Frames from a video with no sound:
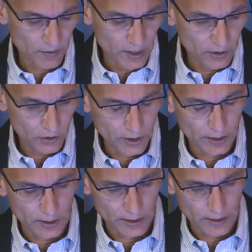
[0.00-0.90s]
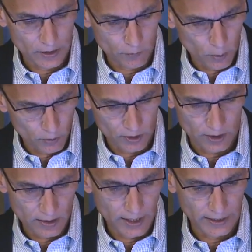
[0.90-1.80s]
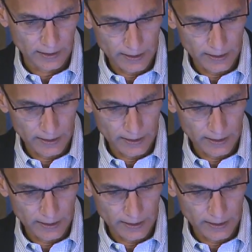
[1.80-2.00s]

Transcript: of Energy and, and other folks in designing